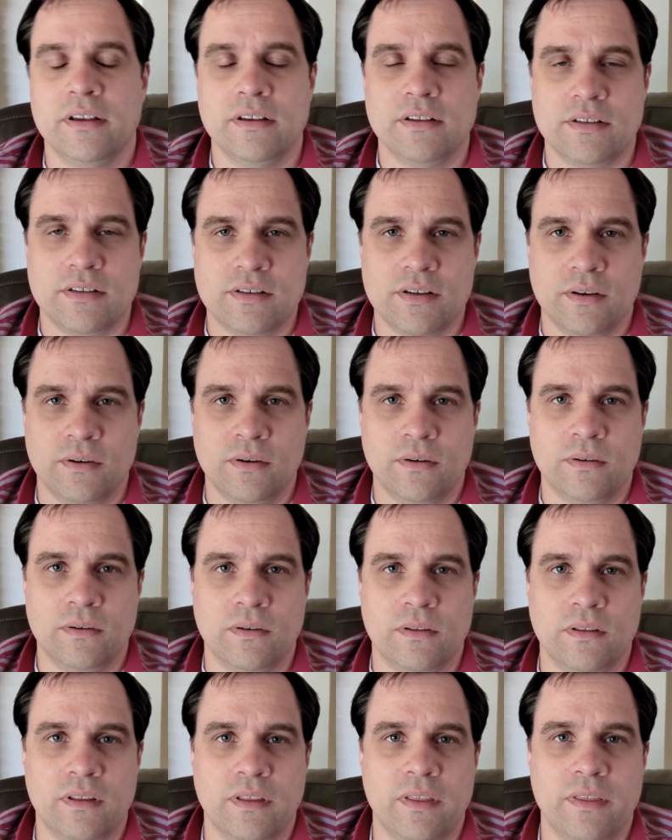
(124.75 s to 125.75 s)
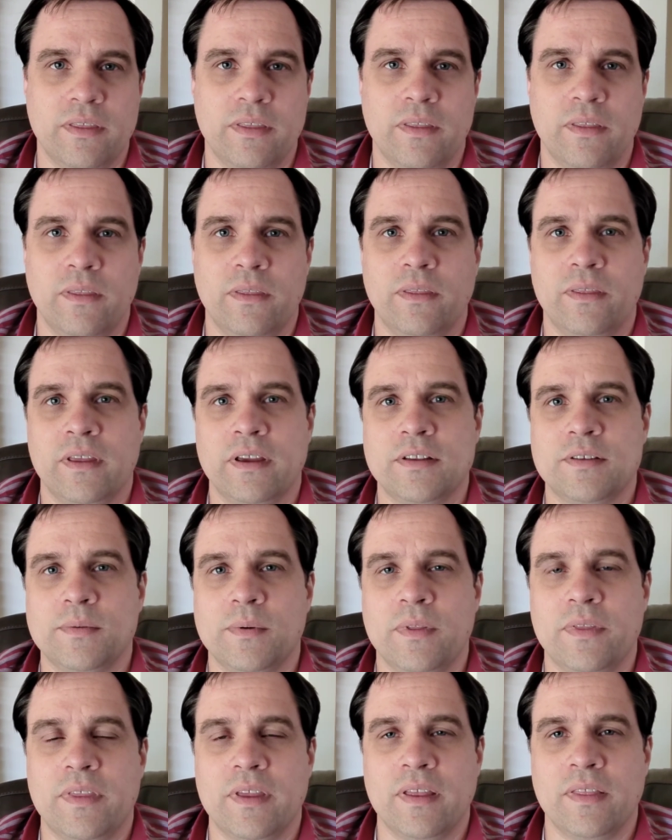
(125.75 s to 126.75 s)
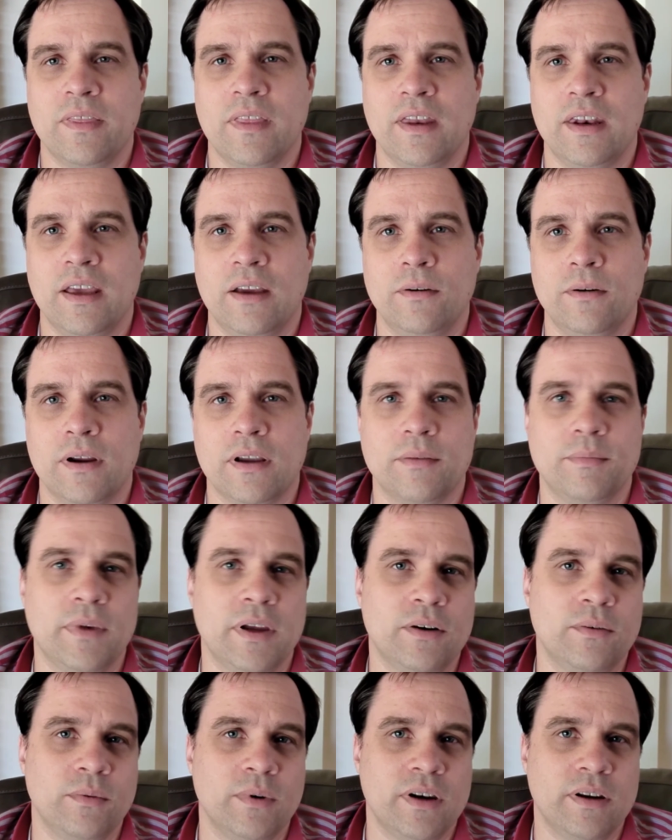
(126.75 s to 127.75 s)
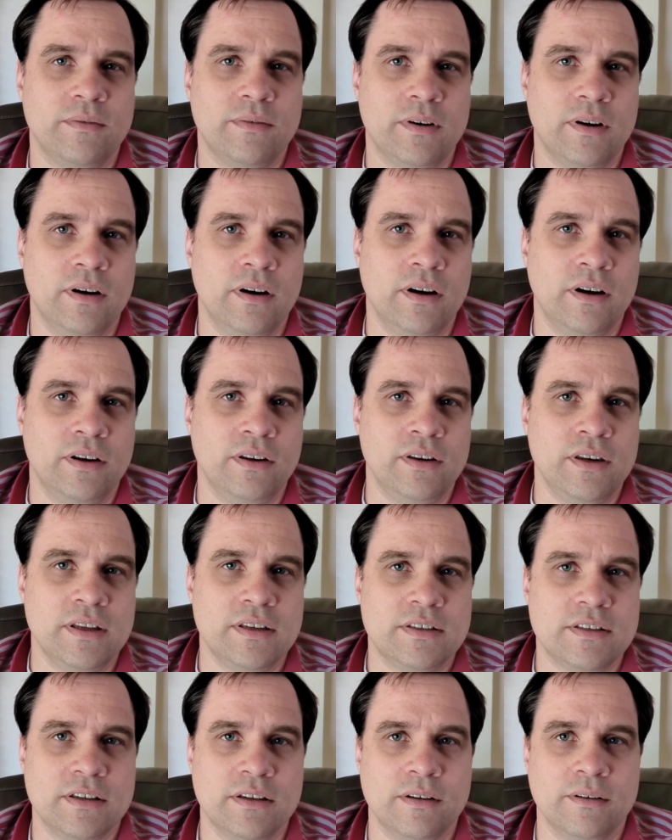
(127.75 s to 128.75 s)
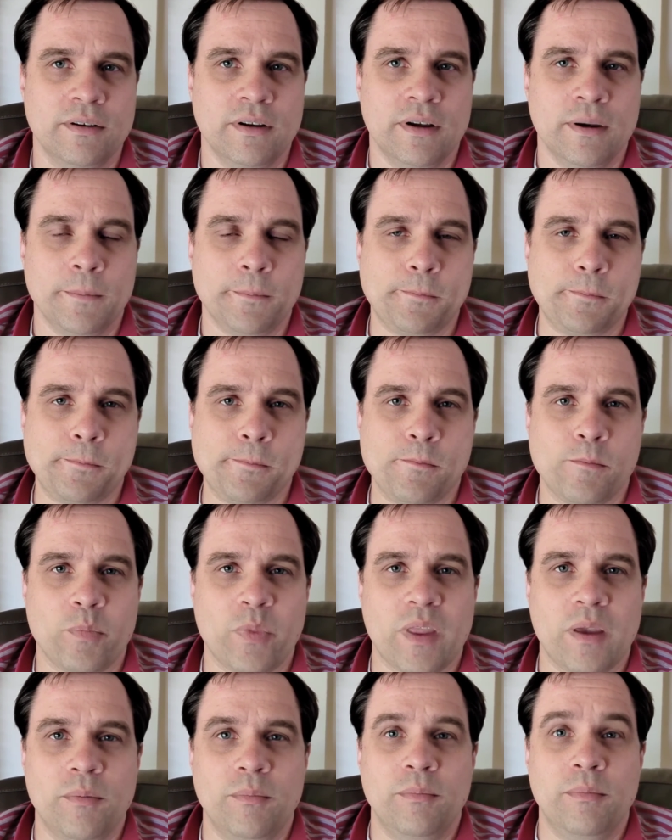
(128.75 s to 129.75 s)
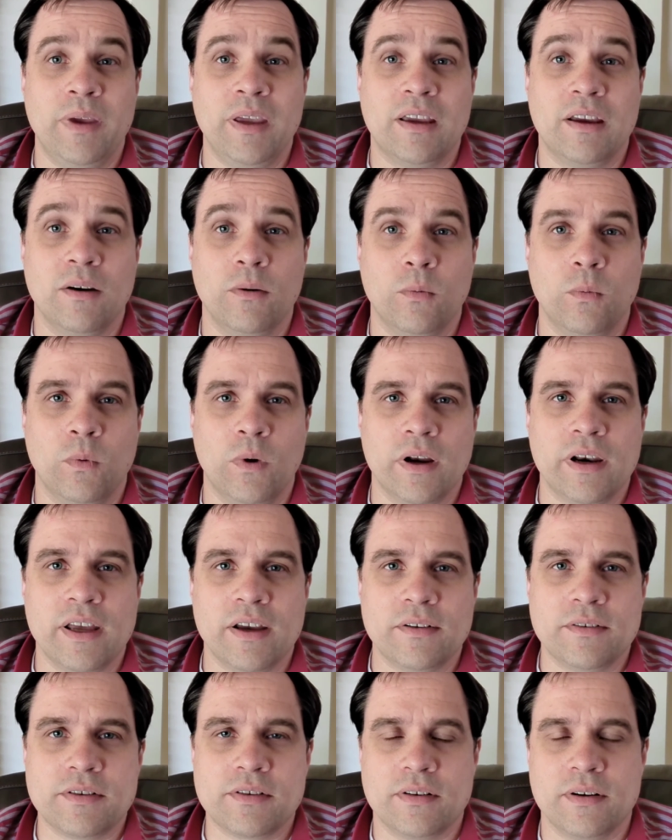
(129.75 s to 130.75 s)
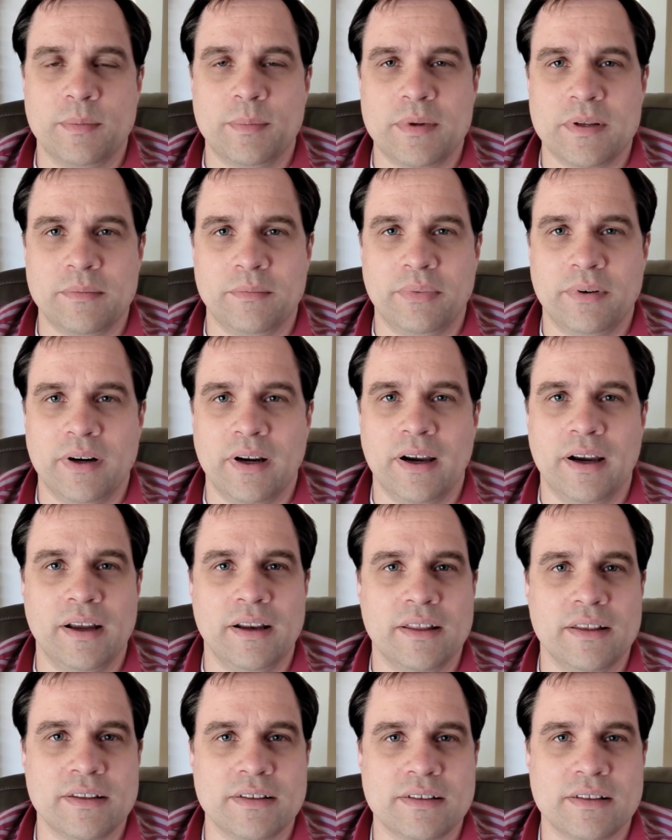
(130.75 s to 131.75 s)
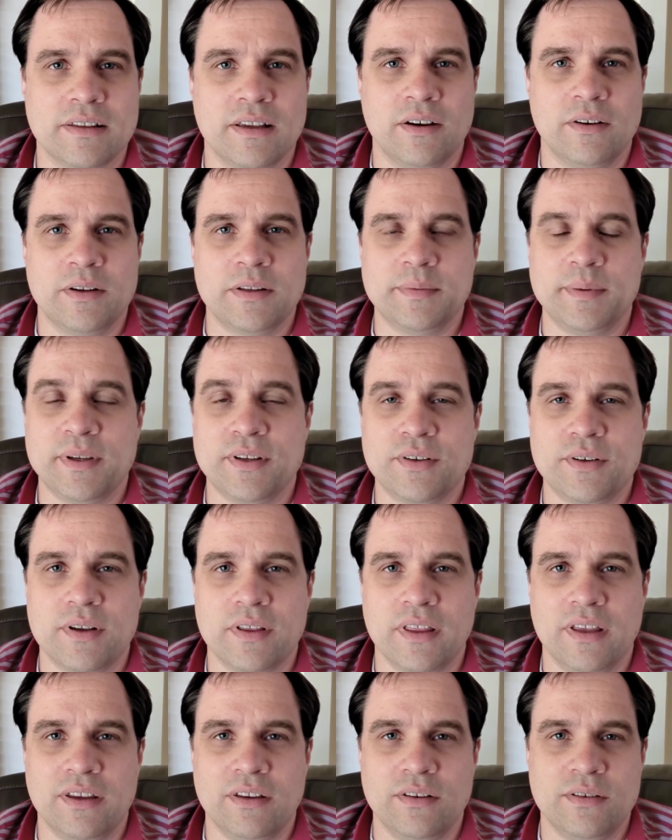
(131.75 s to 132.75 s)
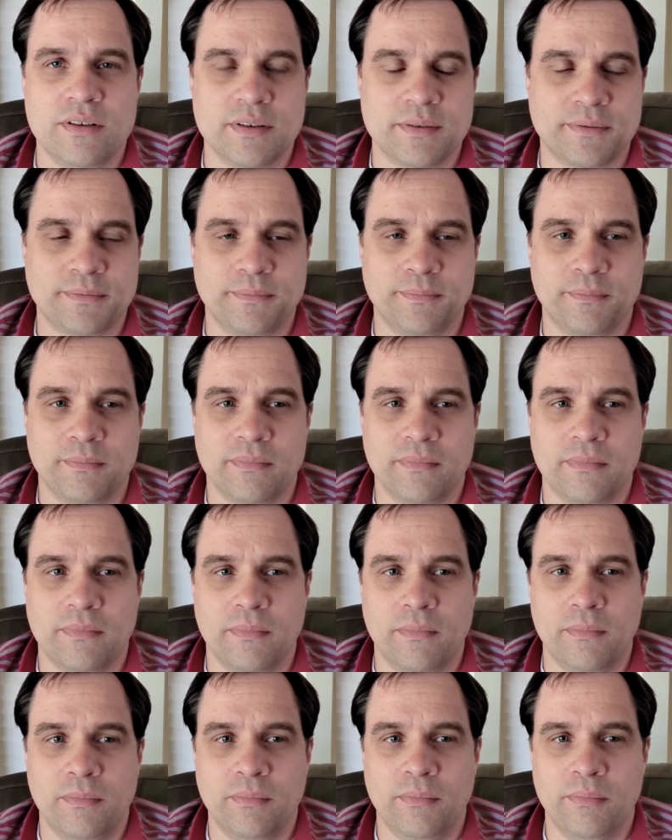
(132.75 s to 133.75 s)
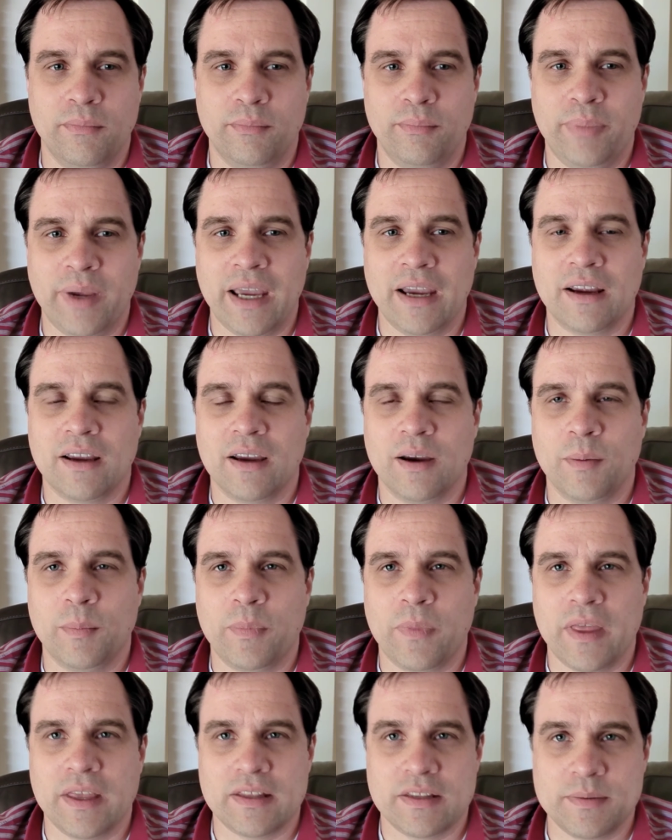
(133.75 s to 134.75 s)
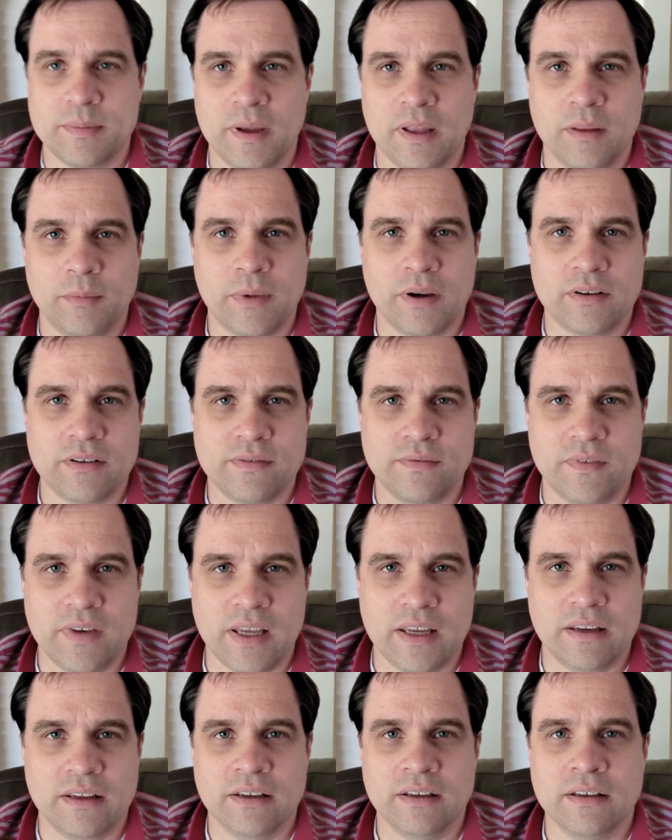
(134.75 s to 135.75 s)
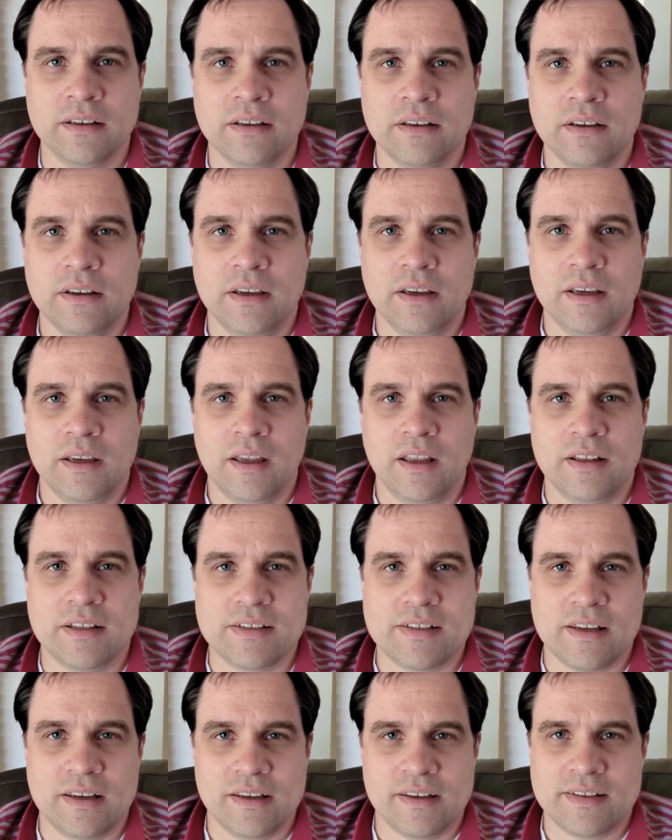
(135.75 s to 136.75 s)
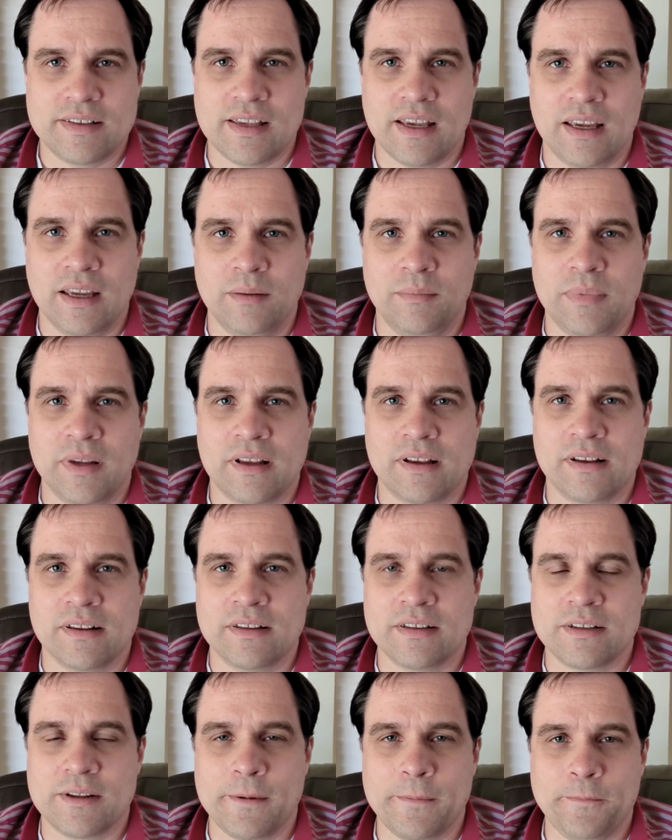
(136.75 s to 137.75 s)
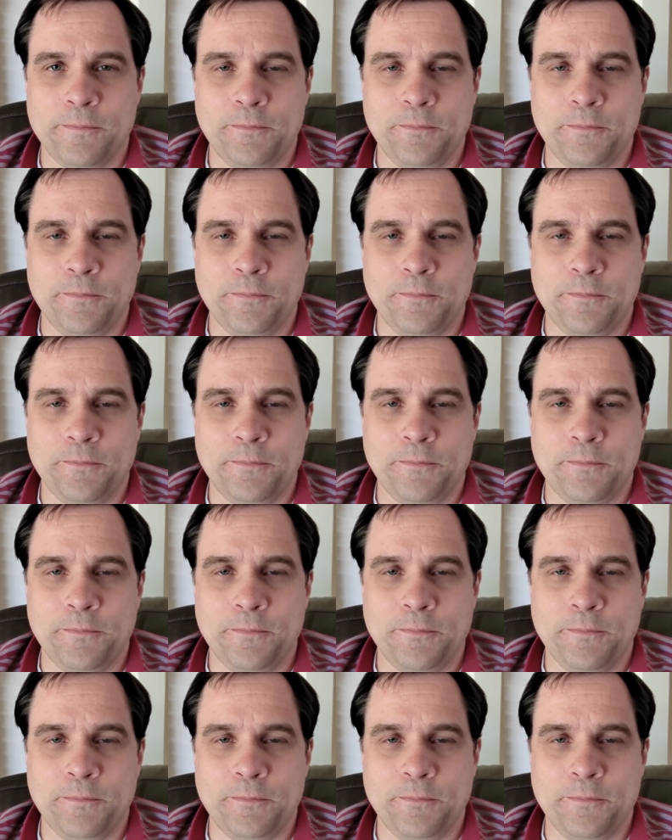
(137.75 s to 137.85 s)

So that's one thing that I recommend whenever you need to make a one-off script in prod is always make sure that you just back up that small amount of data and set it aside, because